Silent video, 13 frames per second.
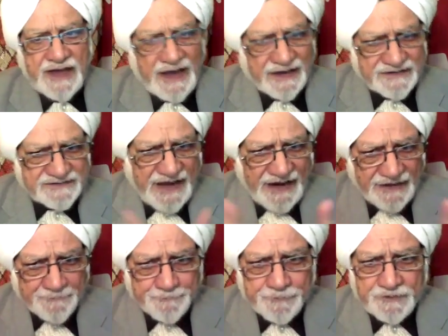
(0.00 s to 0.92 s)
And
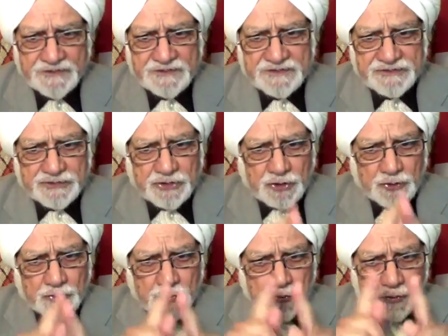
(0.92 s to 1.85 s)
that,
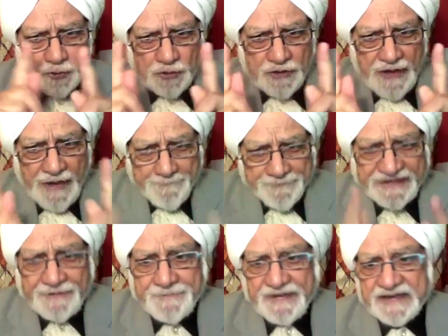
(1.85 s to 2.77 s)

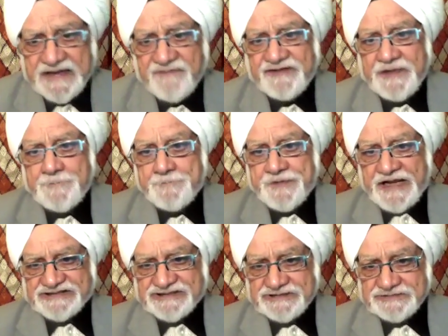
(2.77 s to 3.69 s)
epidemic of
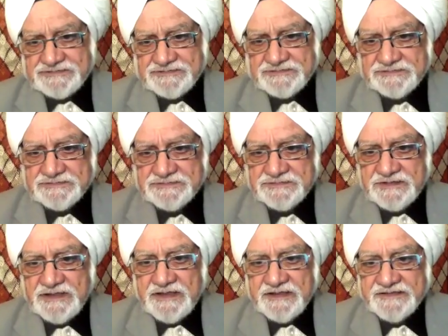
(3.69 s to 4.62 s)
depression
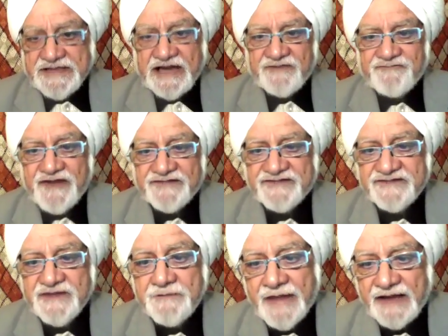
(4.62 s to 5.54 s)
that faces
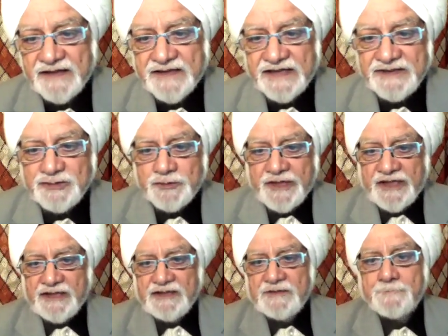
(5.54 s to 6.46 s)
the mankind
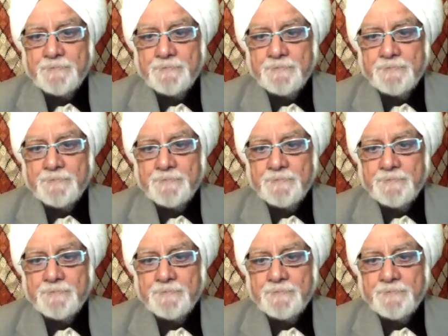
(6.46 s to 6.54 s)
today